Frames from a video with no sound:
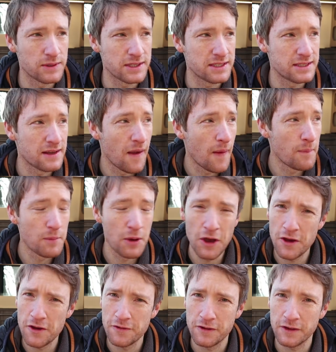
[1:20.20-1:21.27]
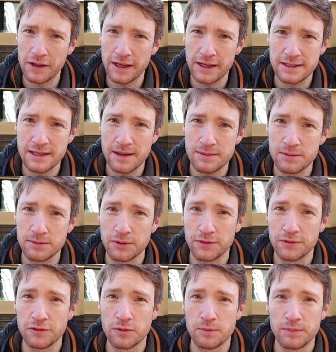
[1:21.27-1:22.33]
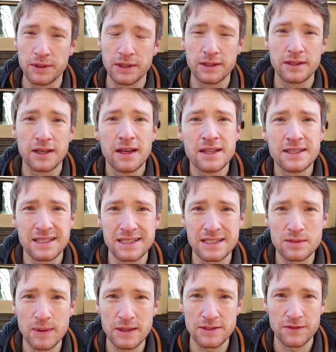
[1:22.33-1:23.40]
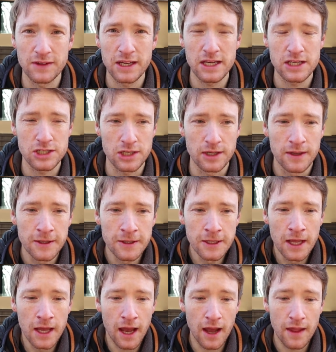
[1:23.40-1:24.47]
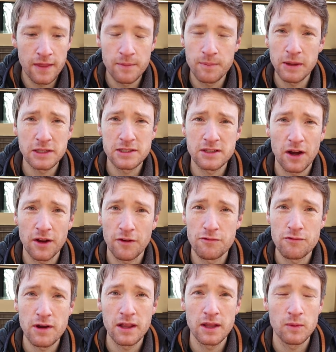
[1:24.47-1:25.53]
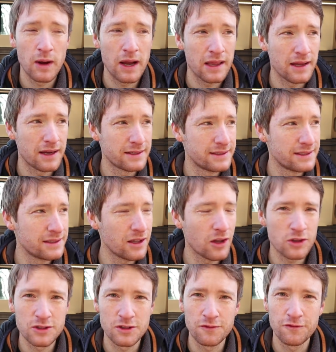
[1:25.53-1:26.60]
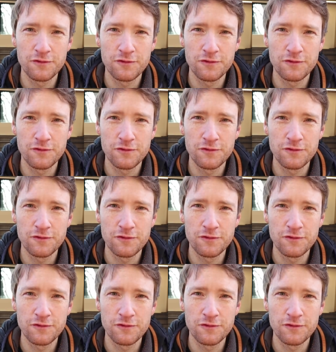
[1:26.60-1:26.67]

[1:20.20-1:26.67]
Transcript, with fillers: which is perfectly acceptable for a build to this specification. And the build started off really well. I did lots of